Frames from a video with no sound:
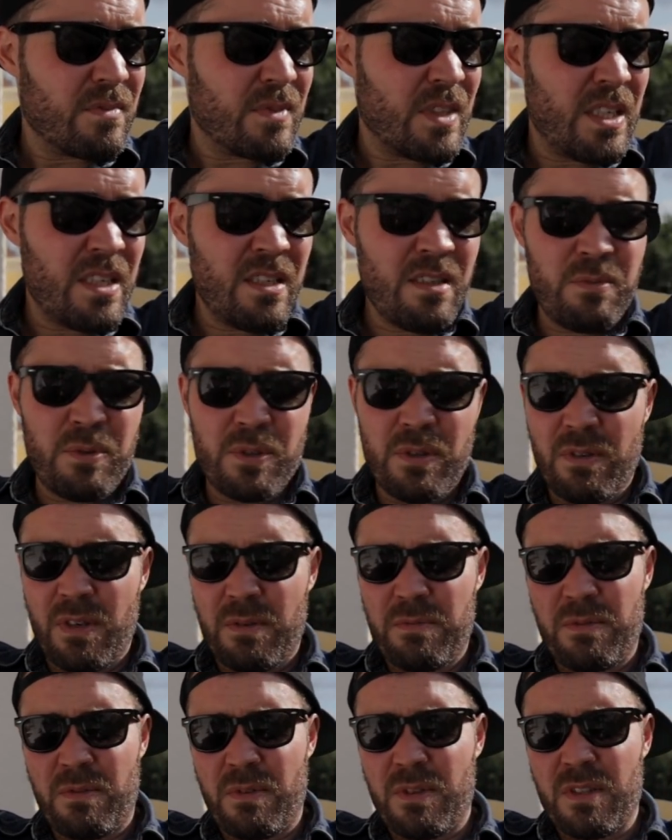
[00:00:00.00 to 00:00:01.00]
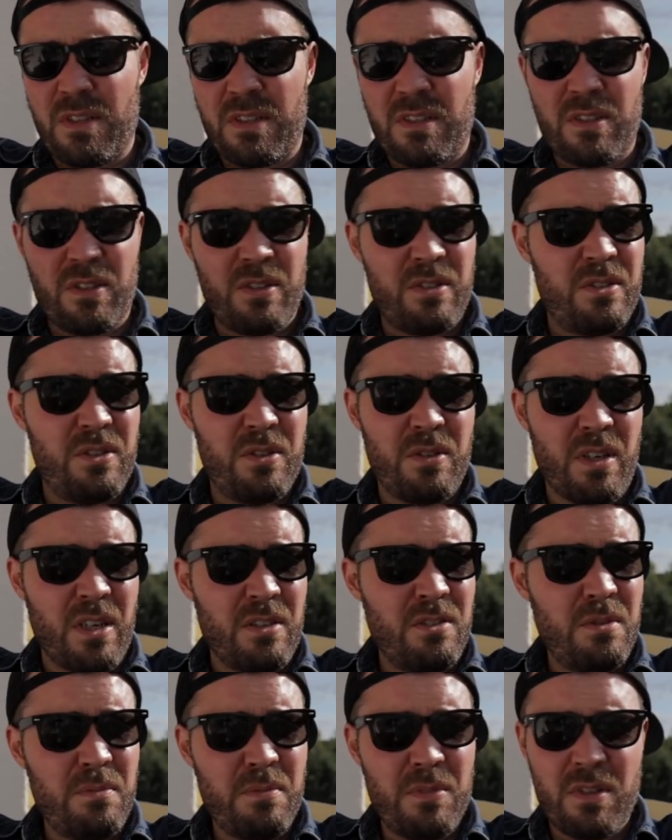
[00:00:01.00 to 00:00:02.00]
yeah, when you're up around the
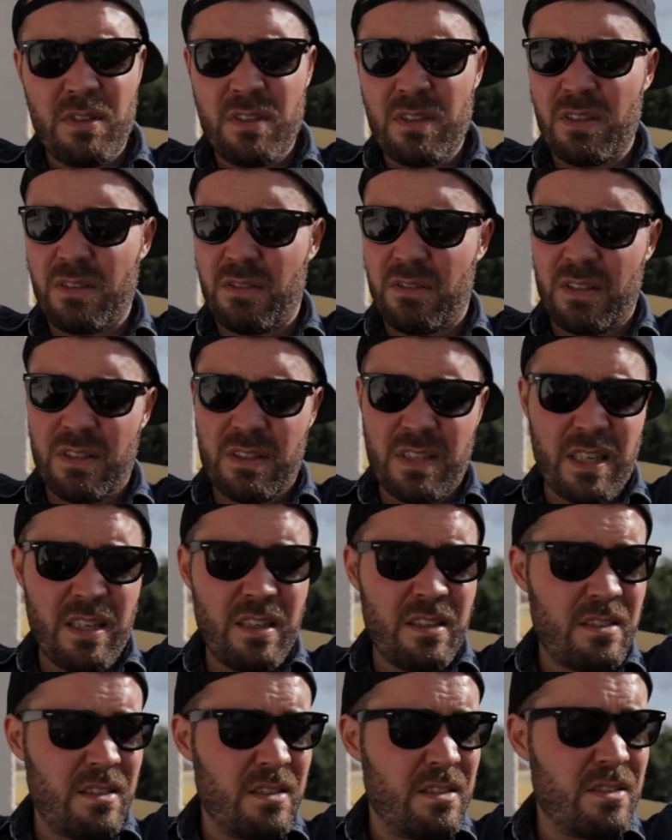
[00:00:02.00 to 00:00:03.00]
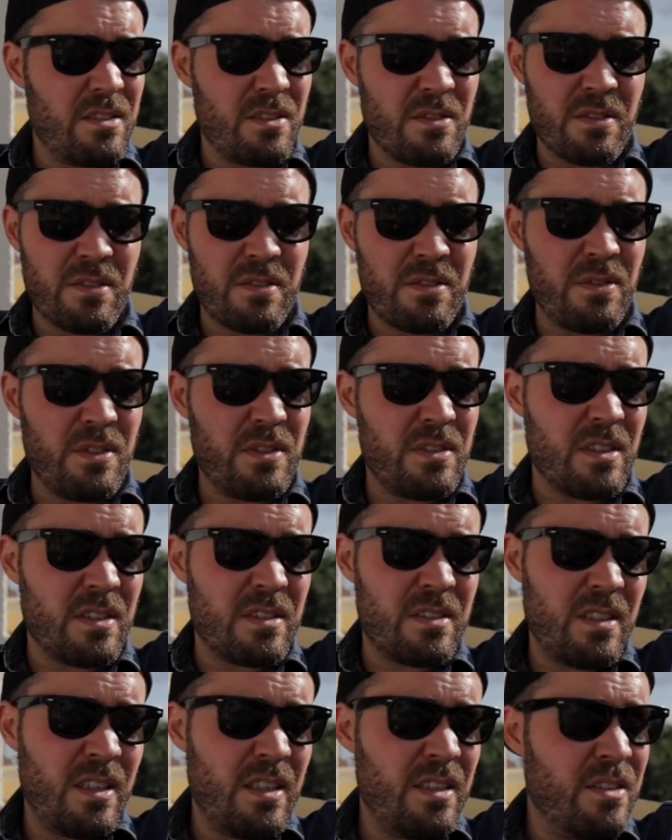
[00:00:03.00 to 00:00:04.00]
200 mark, you're at the Tellasons, you're at the
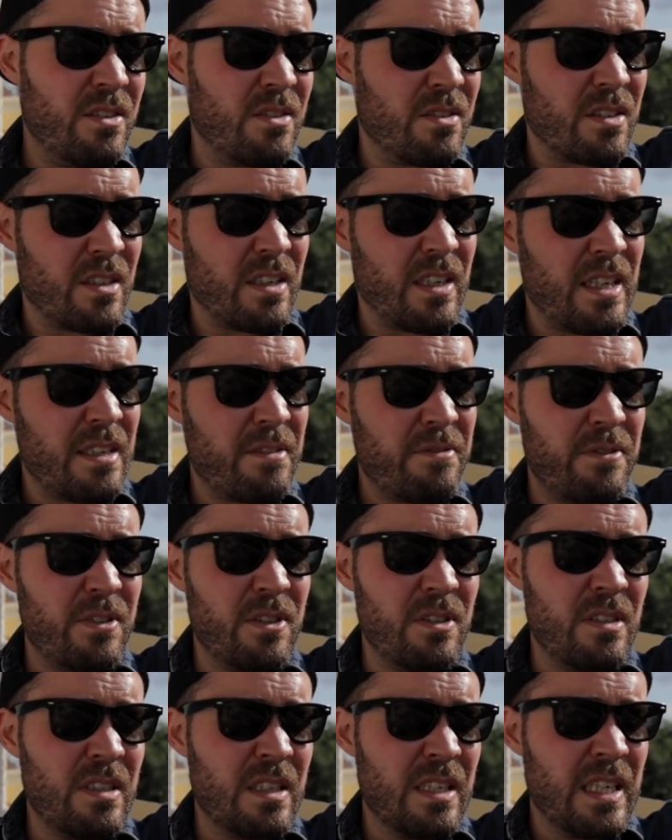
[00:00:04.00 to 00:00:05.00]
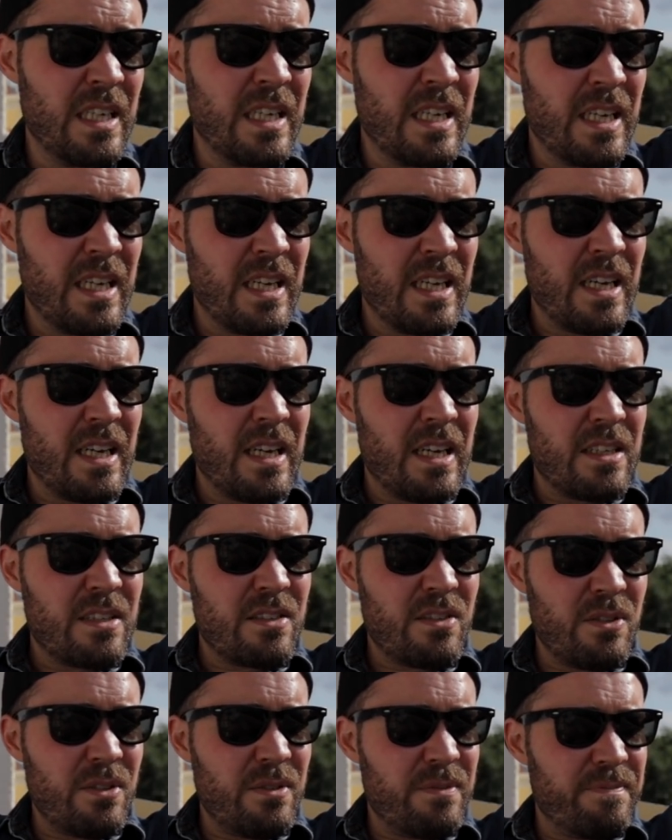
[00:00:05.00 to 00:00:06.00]
3sixteen, you're at the left field.
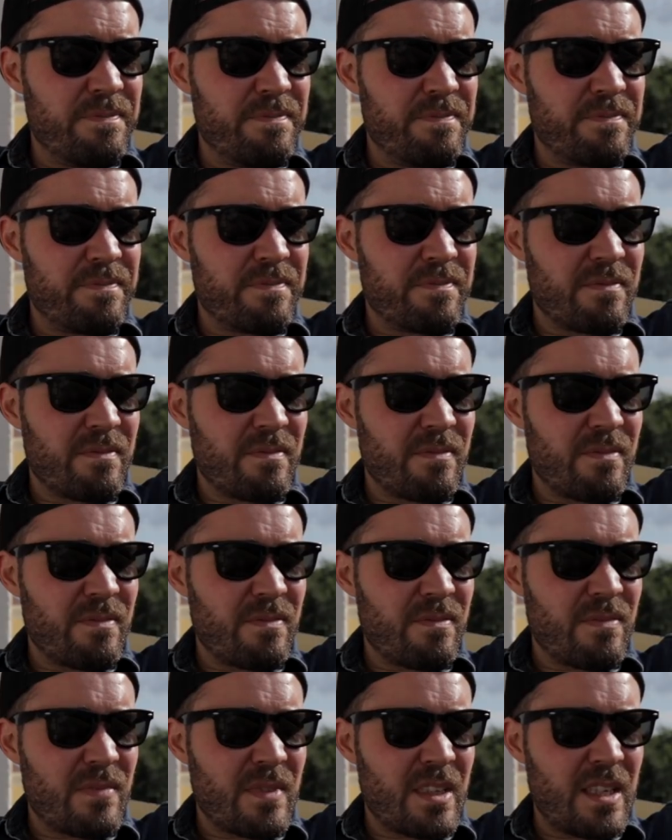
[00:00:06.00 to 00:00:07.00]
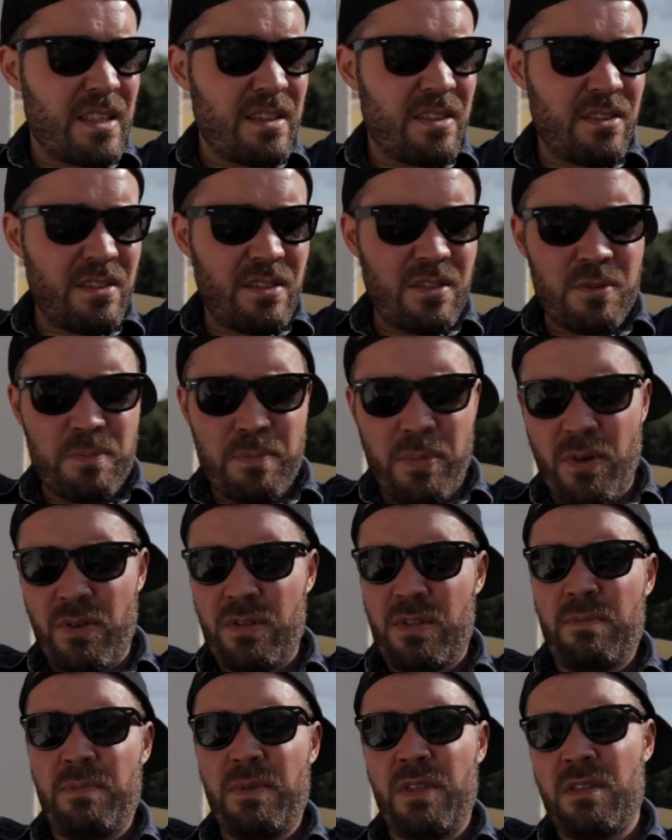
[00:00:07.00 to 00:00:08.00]
So there, there's
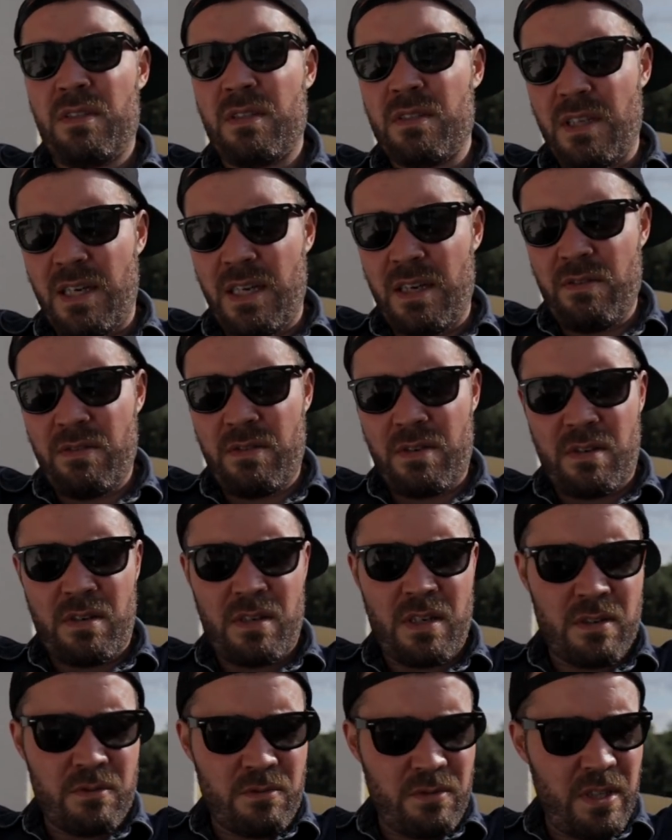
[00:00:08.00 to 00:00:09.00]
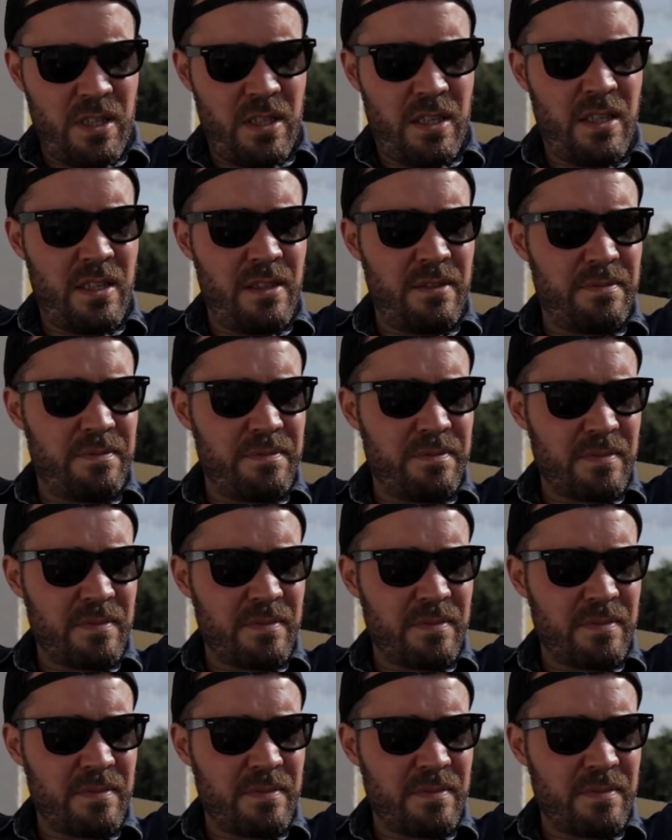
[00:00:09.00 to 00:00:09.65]
possibilities out there, and I'd really,